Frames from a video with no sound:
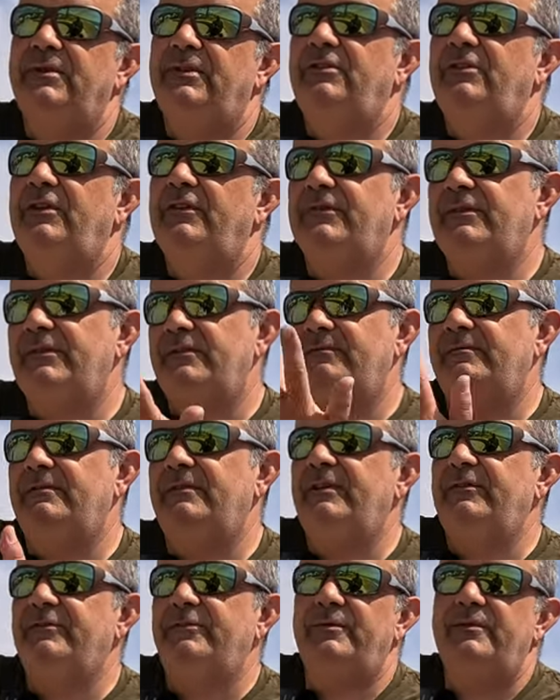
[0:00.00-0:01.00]
you have to
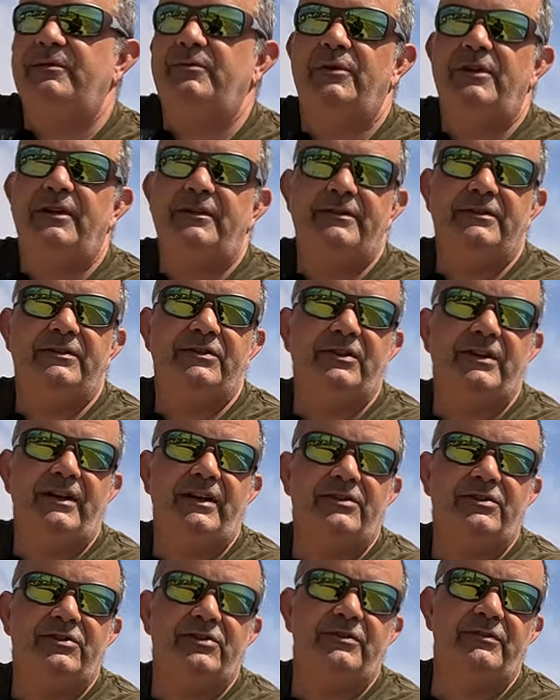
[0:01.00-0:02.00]
live with whatever
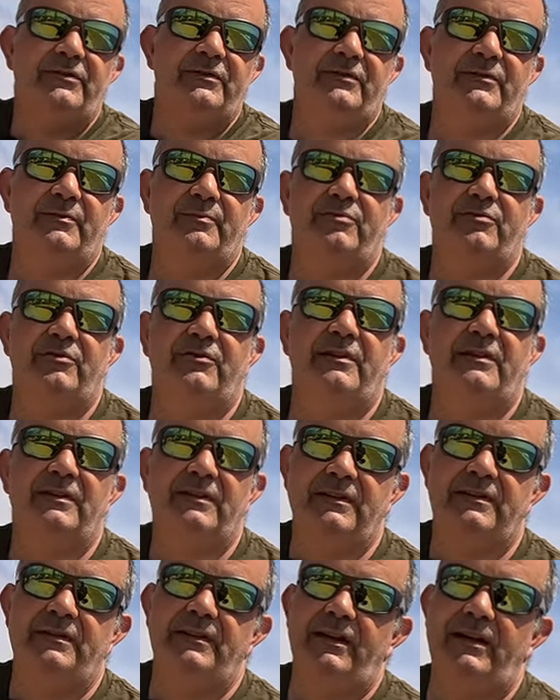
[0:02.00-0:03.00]
selection of
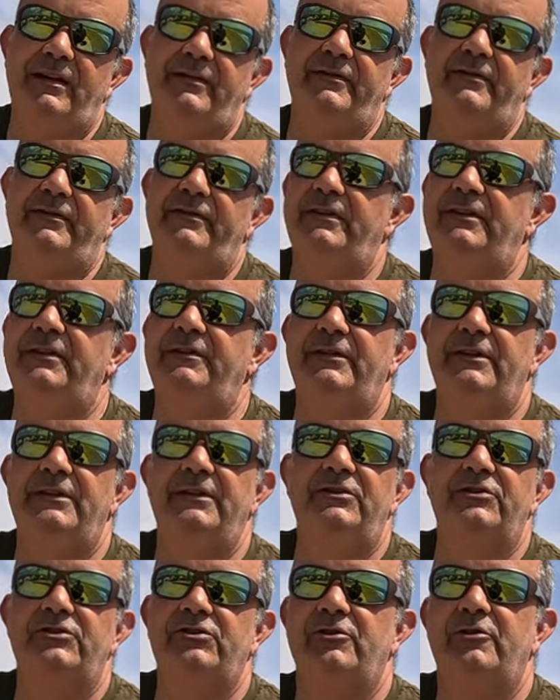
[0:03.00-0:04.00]
products they have in the
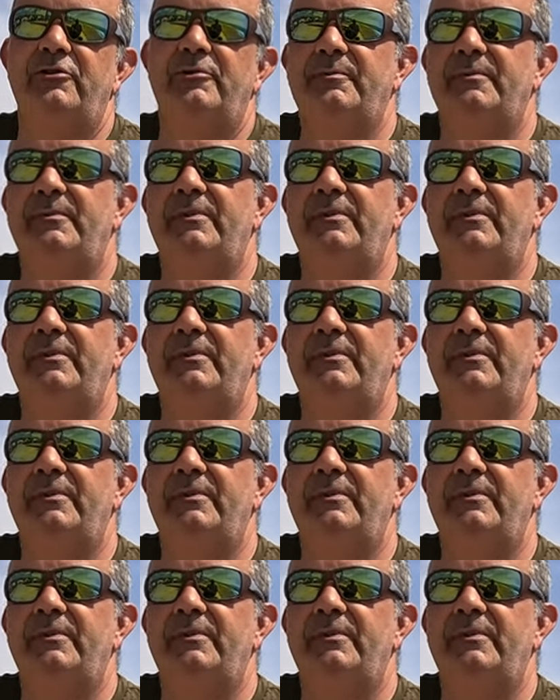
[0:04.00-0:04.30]
village shop.